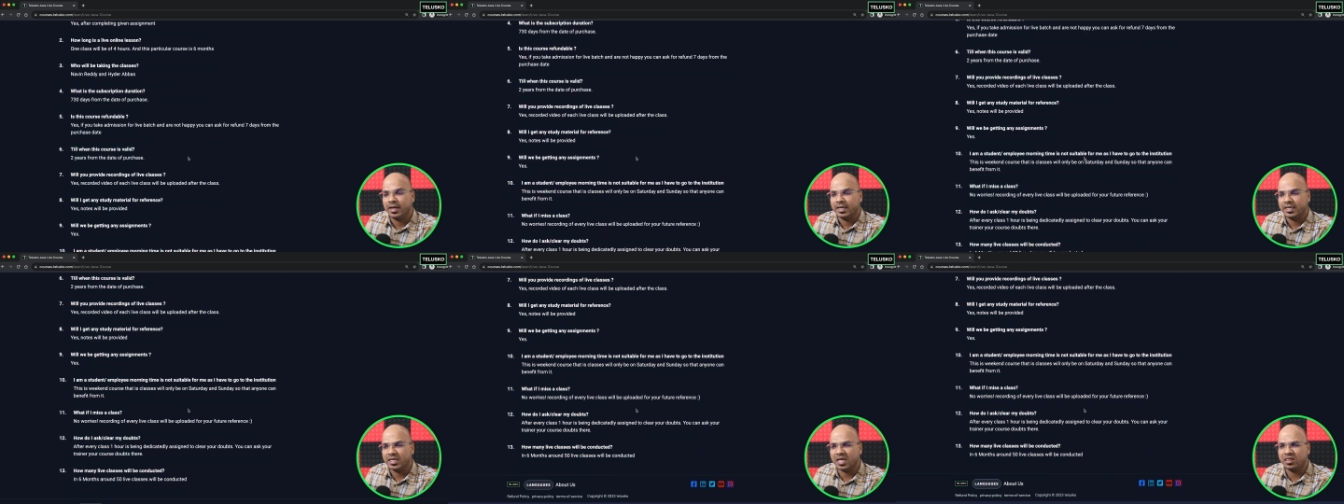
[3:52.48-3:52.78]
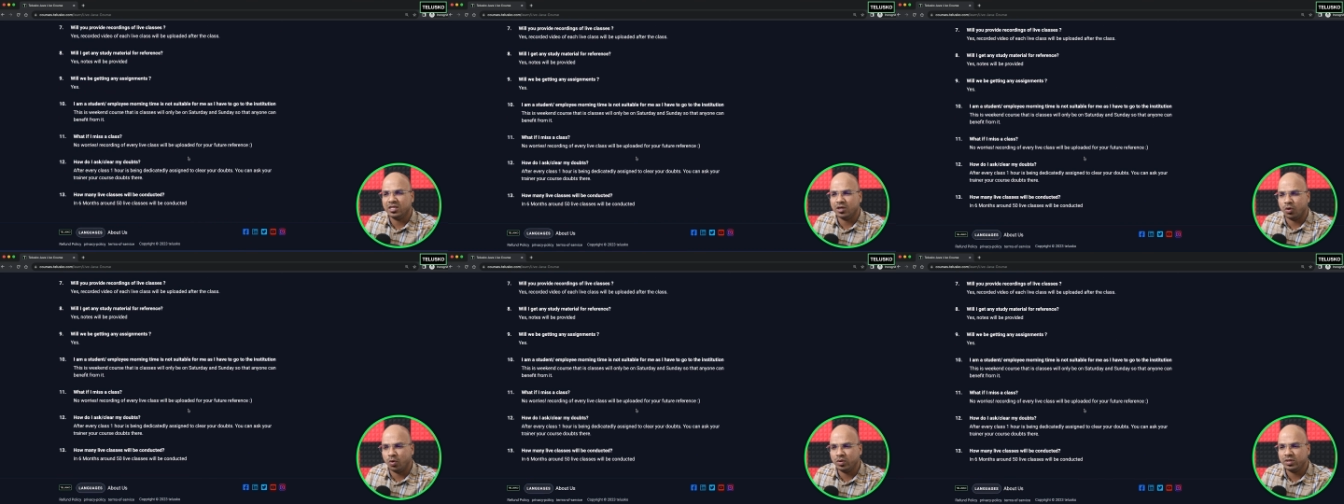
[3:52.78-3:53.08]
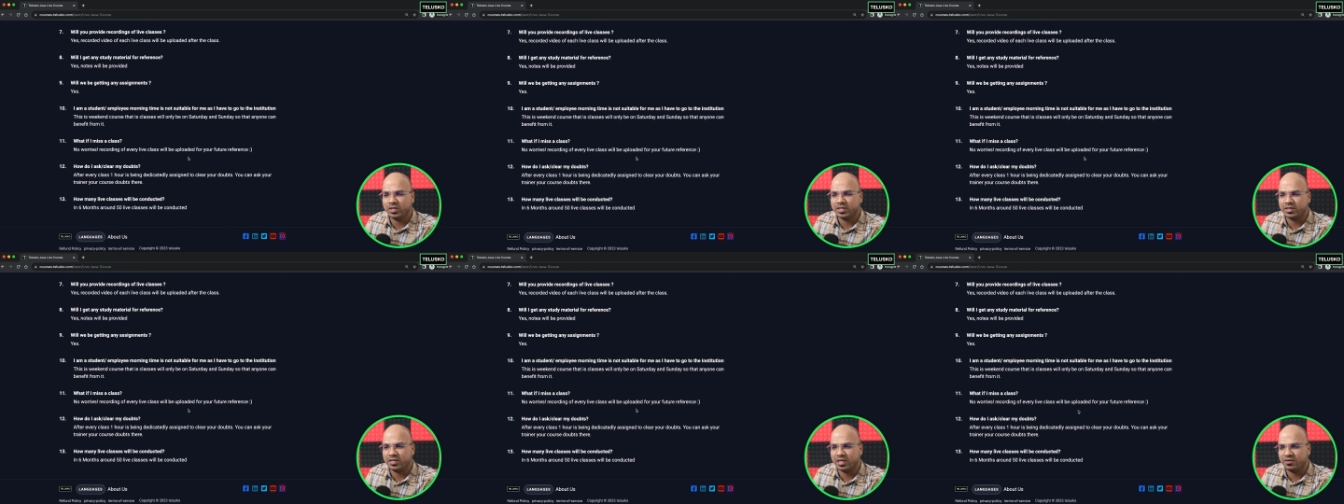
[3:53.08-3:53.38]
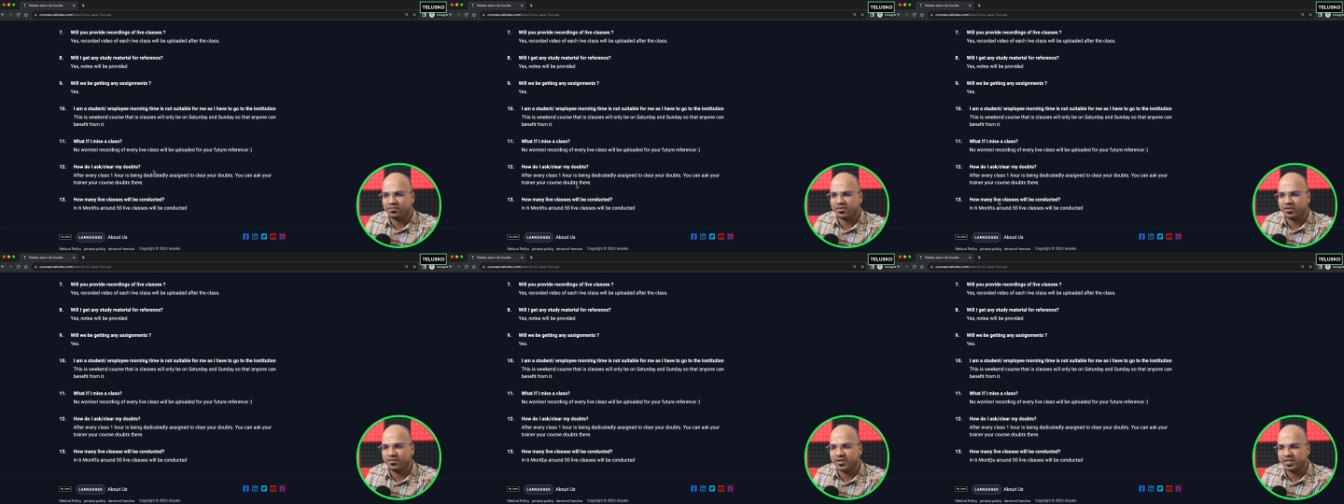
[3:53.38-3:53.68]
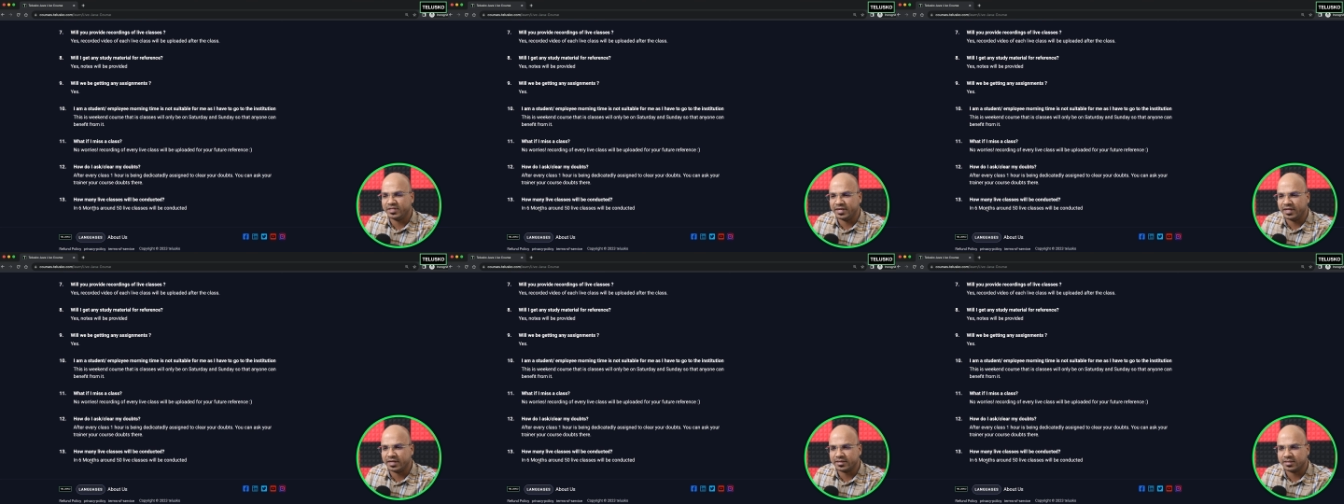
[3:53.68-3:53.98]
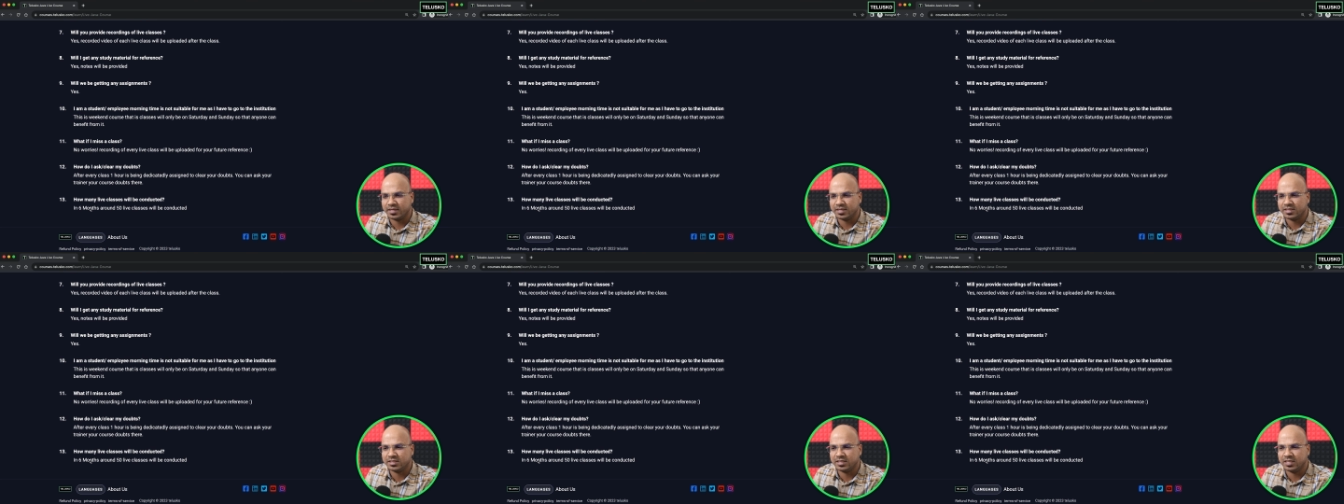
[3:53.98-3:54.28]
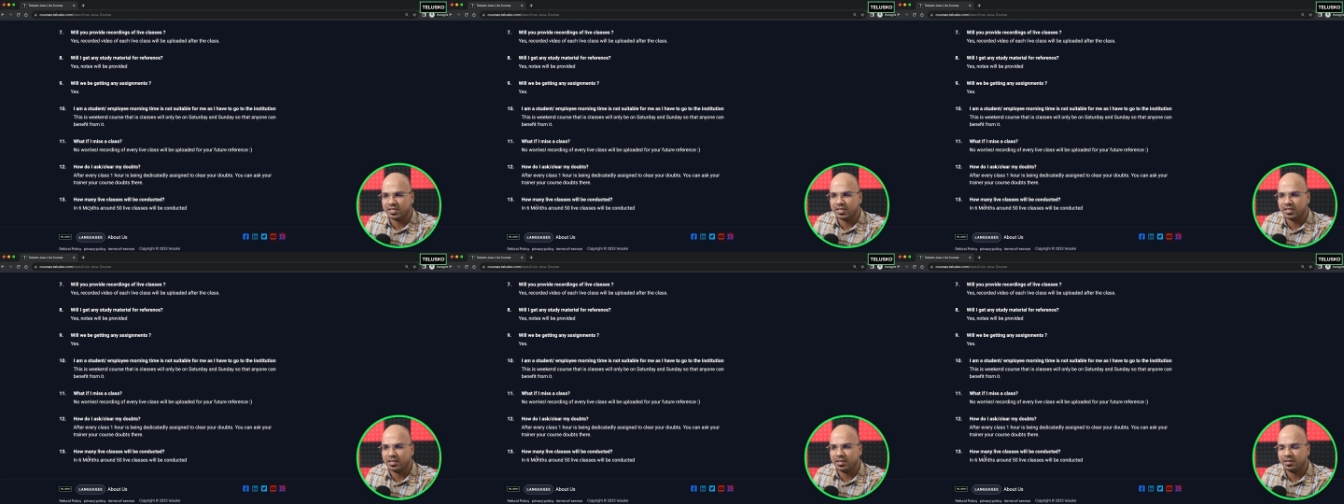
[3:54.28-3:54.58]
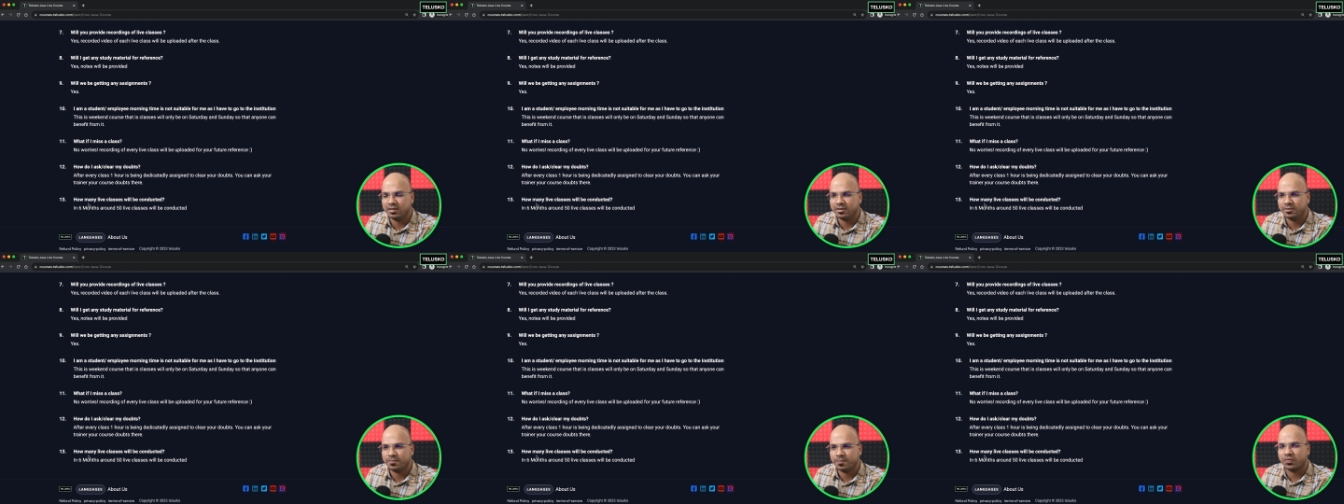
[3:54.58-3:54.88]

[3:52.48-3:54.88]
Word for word: Yeah, the only thing we will deduct is the